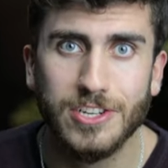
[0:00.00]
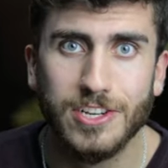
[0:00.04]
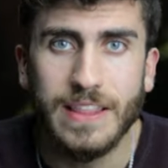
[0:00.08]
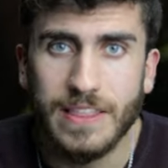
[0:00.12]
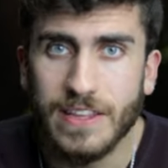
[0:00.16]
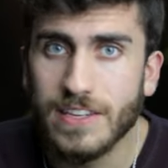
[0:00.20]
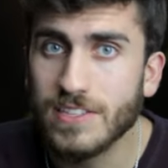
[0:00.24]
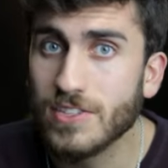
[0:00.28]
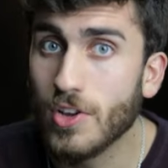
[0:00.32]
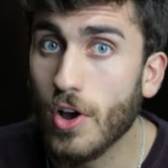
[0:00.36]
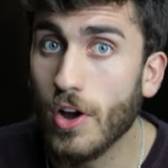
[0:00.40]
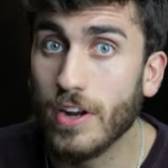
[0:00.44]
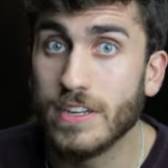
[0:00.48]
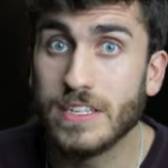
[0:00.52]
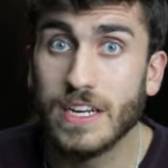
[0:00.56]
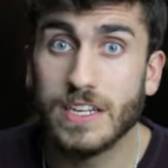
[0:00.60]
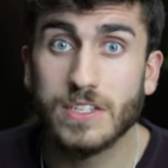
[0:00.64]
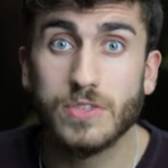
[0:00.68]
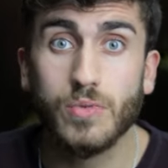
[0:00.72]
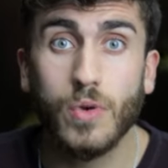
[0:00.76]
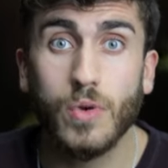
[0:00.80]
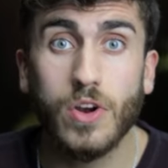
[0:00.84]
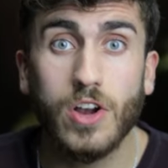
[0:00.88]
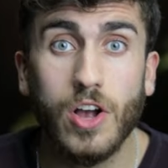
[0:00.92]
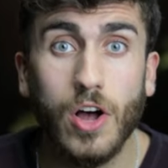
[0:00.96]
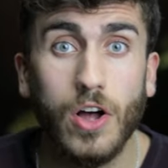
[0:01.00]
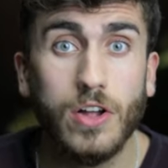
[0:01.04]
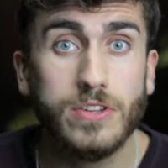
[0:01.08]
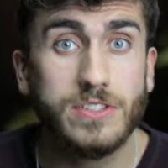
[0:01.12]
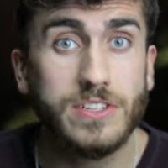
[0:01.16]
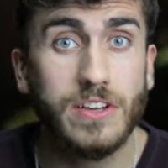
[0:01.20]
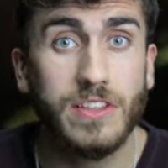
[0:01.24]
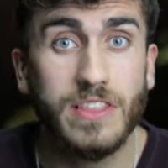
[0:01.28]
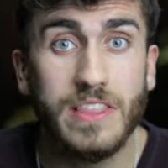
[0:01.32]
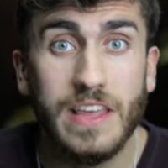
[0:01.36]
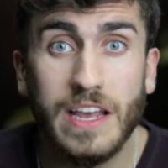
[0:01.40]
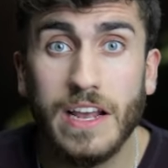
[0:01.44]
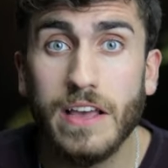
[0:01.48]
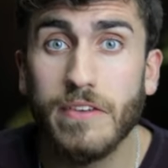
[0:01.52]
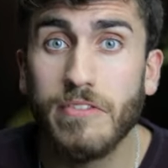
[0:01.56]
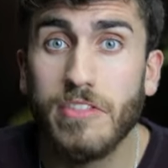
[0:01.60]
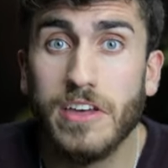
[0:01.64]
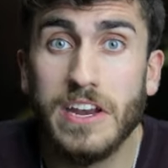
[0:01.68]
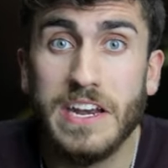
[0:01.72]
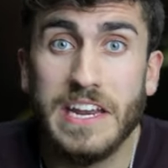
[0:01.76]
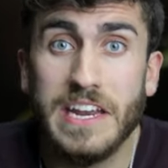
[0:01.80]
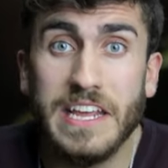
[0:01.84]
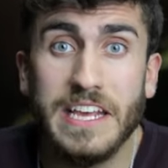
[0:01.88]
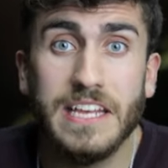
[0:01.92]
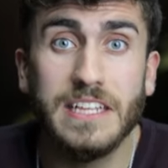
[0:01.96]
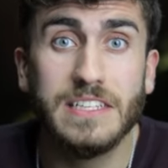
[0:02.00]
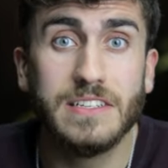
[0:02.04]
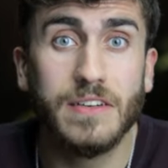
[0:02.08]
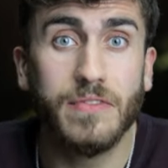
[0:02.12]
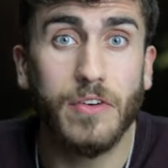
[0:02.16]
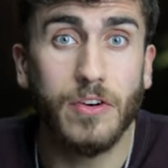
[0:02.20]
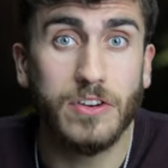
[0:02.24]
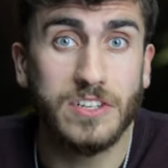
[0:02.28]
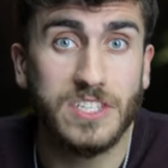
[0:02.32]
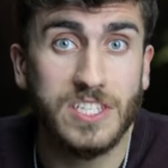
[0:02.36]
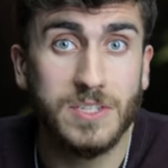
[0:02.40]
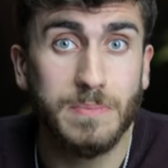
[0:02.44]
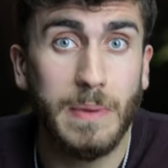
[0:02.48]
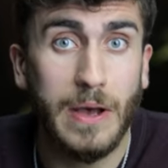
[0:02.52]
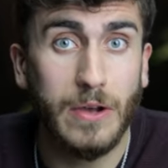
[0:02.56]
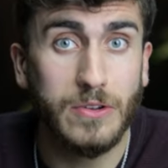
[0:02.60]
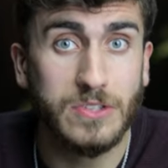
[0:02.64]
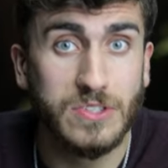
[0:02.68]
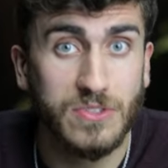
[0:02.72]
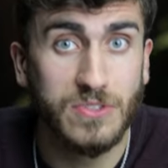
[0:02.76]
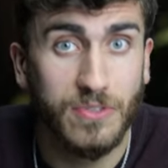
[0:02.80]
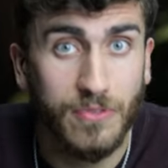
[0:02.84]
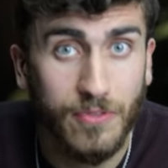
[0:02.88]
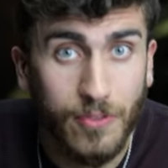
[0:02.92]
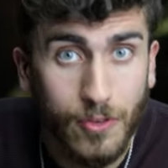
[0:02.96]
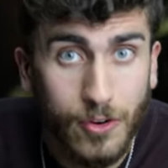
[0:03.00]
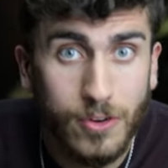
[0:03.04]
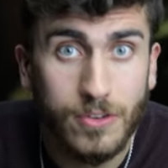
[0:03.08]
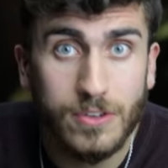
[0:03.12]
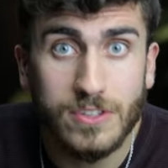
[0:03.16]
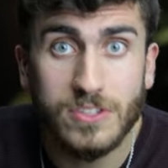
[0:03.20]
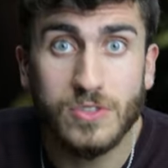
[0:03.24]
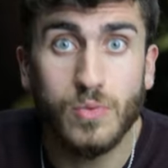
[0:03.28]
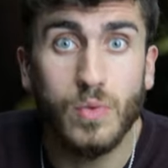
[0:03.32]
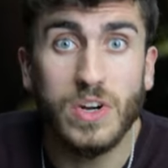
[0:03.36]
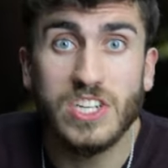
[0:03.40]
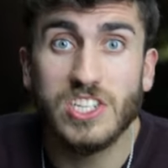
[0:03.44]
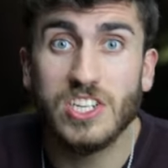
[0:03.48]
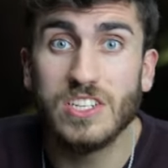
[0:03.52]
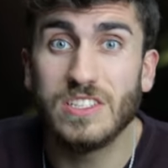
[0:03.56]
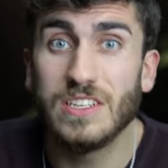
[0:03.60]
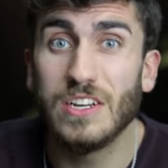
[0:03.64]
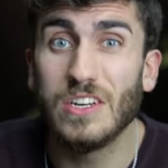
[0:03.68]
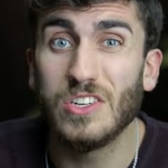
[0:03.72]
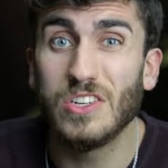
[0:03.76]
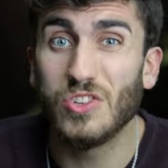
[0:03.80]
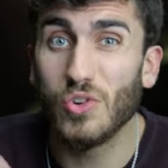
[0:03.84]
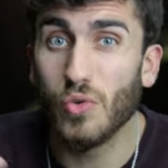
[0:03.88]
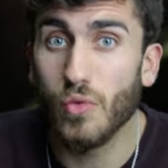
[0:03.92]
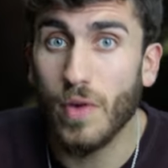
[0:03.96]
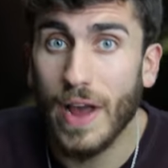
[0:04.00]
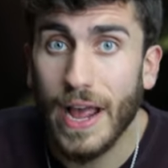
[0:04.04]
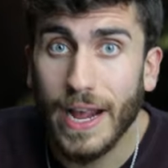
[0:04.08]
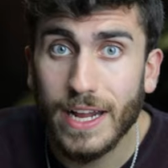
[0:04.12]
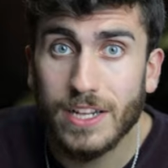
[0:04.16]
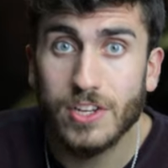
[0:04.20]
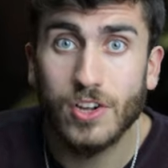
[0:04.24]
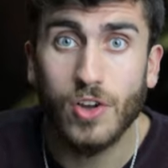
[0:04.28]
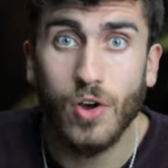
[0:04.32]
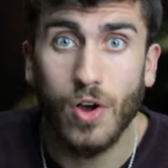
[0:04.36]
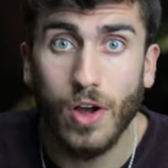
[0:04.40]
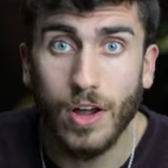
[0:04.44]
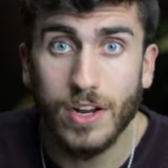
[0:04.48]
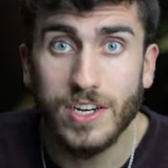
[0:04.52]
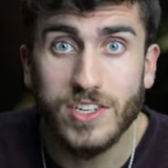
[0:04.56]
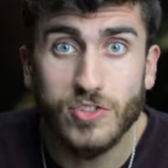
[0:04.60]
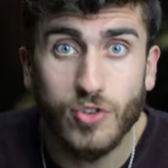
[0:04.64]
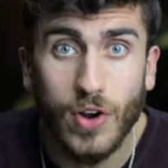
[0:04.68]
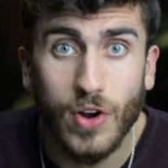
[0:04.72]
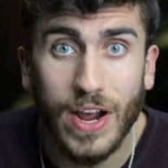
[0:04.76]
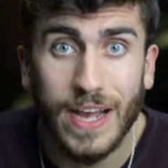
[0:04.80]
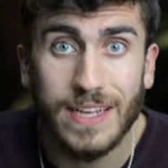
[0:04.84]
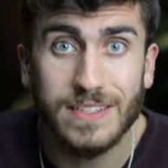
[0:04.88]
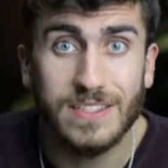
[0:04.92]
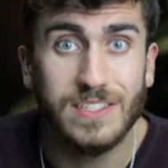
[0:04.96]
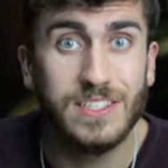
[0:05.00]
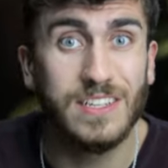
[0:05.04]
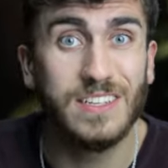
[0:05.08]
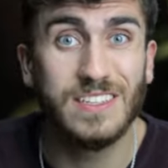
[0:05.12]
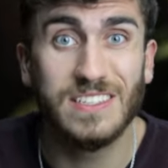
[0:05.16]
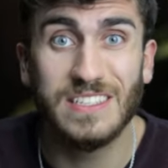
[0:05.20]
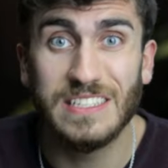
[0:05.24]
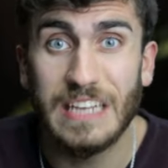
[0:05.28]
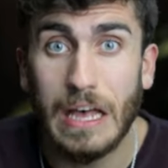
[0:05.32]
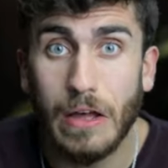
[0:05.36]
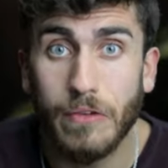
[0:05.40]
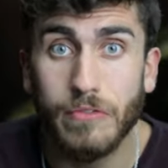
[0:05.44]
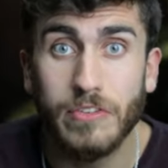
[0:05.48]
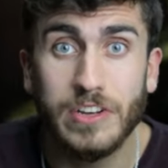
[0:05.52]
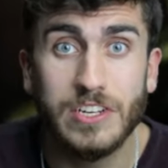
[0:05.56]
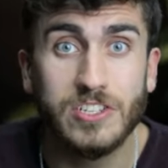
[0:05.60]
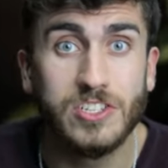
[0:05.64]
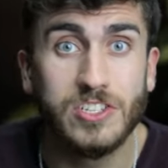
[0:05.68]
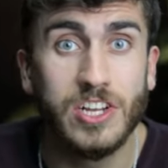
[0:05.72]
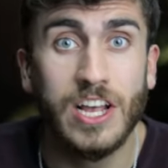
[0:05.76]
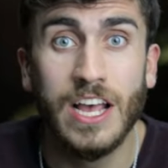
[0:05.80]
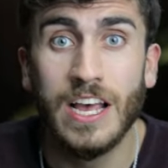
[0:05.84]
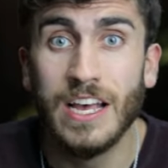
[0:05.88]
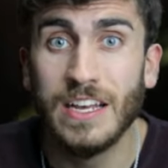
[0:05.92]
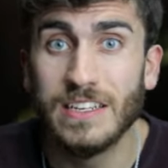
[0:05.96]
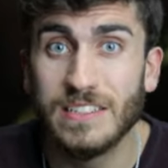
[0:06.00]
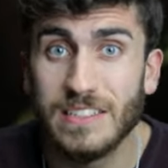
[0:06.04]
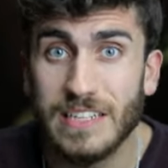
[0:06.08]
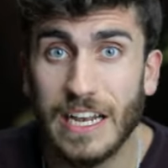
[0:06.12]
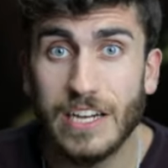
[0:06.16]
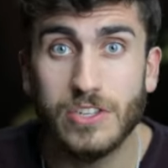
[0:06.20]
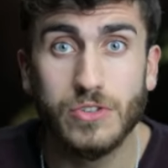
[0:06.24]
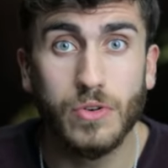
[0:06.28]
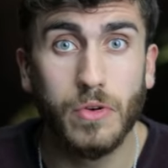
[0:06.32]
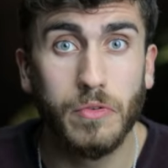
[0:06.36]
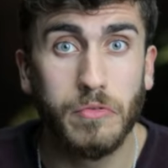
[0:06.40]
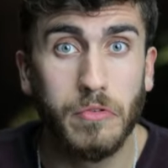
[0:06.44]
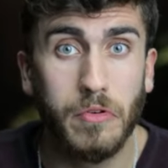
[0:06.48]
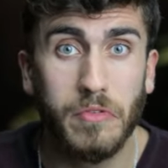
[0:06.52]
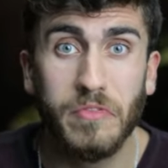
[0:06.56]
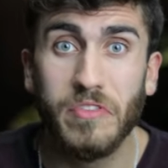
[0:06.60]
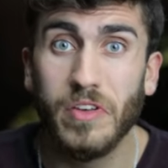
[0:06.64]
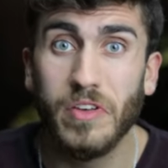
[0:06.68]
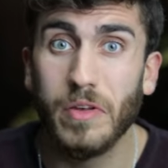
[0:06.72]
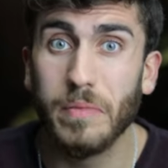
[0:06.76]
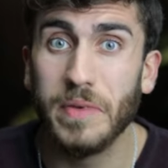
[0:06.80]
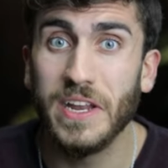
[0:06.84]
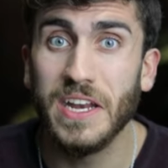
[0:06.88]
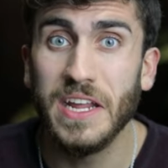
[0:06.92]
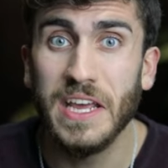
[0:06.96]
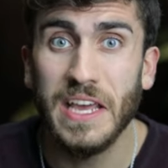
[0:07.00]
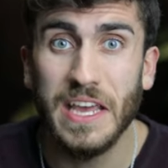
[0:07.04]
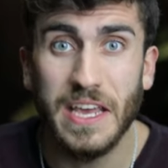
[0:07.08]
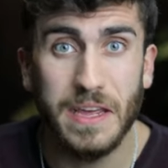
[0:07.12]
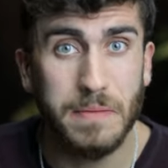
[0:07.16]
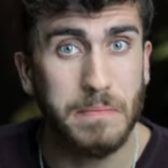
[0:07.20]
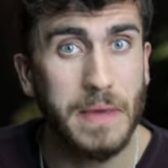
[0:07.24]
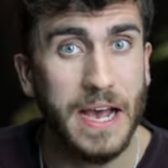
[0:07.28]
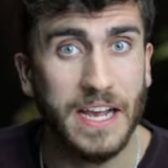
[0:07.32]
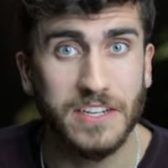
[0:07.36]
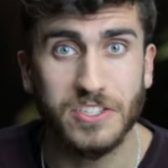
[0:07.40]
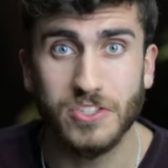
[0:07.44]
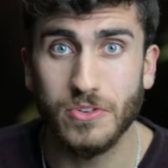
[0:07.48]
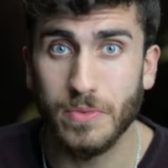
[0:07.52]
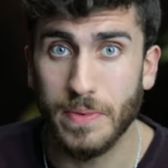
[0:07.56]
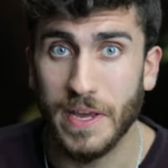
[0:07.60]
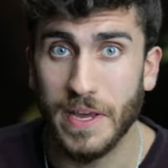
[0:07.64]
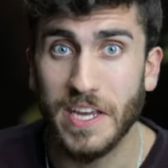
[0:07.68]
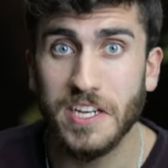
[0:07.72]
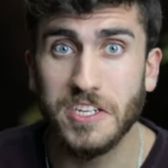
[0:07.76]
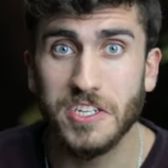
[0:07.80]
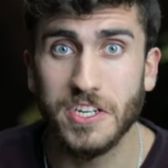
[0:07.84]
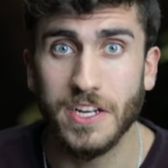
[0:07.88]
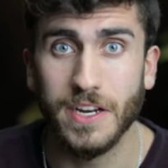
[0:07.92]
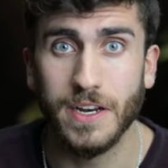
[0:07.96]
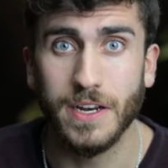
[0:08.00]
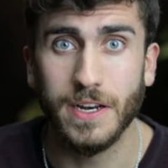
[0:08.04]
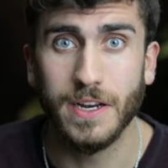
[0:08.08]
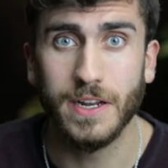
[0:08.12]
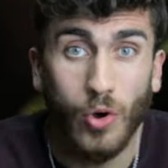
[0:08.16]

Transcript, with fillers: In this context, we're called to think of the needs of our spouse first, which is in direct contrast to selfish sexual fulfillment in masturbation.